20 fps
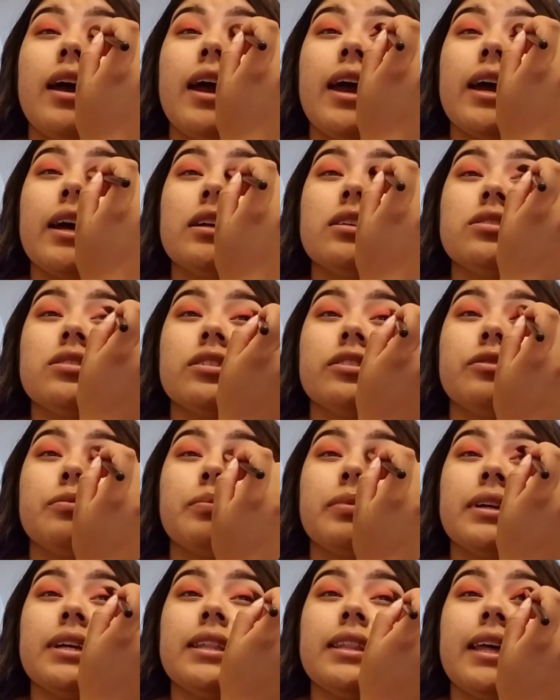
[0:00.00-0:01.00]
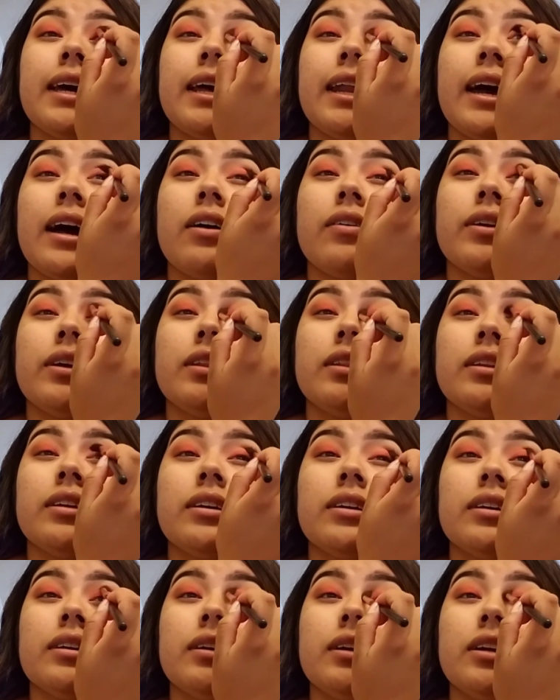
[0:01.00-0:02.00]
and just blend that out in
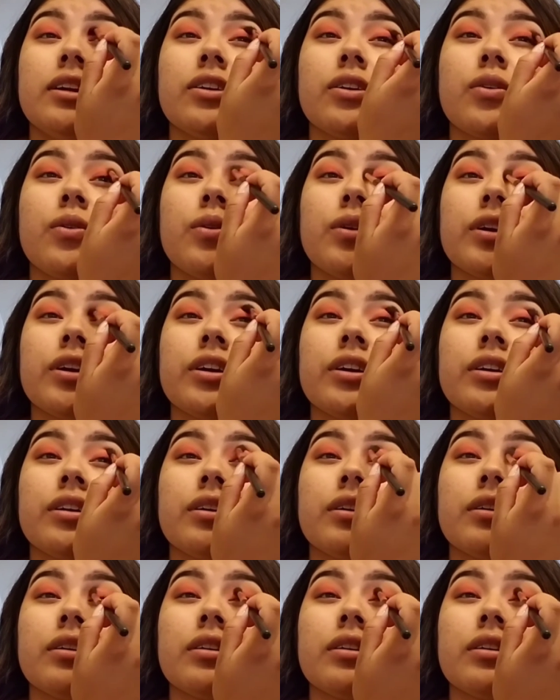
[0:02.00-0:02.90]
the inner corner.